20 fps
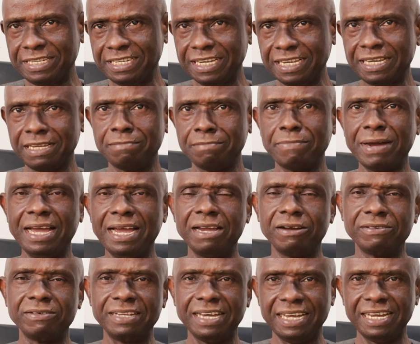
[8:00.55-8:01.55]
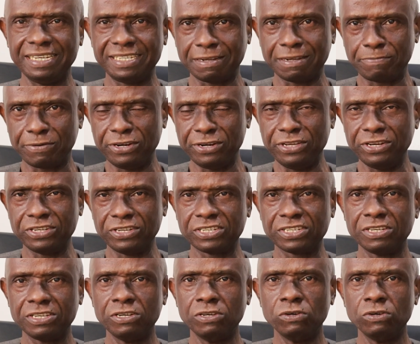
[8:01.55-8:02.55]
taken by other
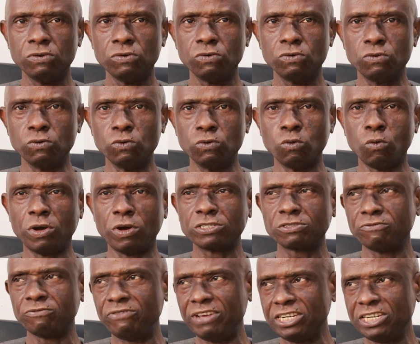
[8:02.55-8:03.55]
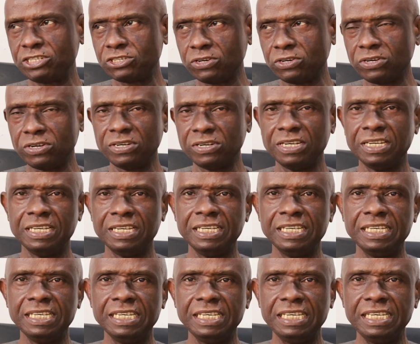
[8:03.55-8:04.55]
entrepreneurs who want to venture
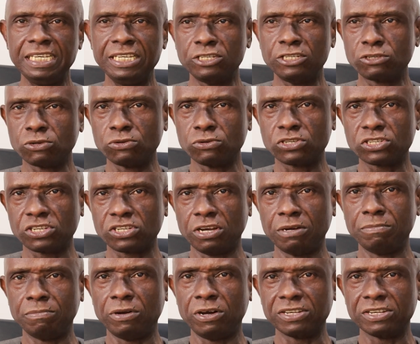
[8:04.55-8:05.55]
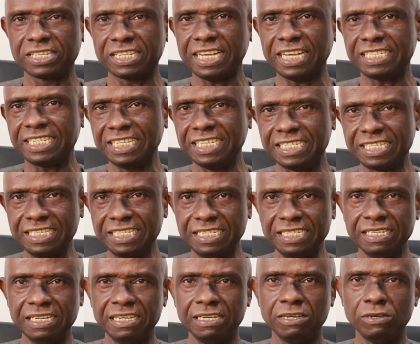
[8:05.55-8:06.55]
into some uncertainty
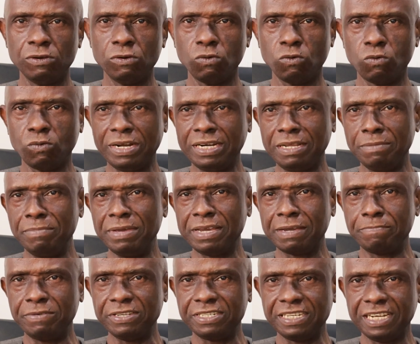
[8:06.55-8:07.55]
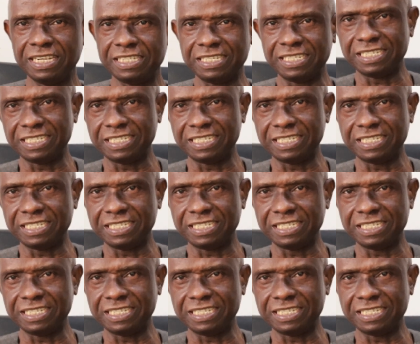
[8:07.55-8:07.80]
when they make business